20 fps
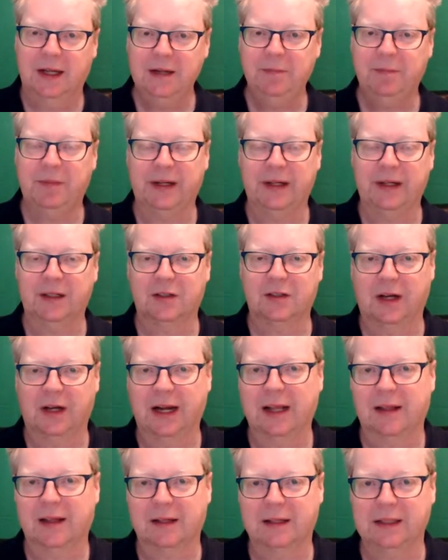And him being a
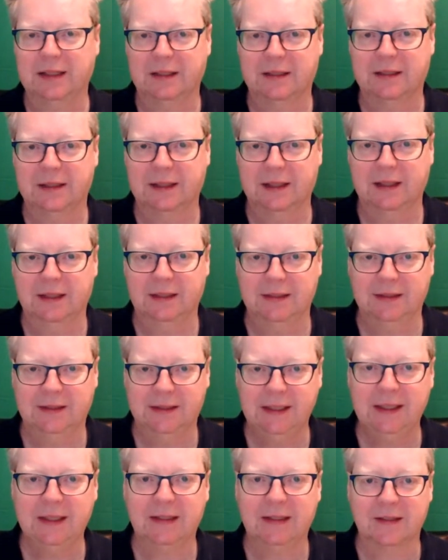triathlete, uh,
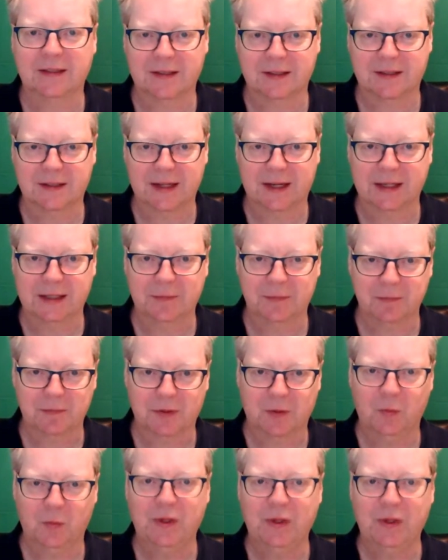needless to say,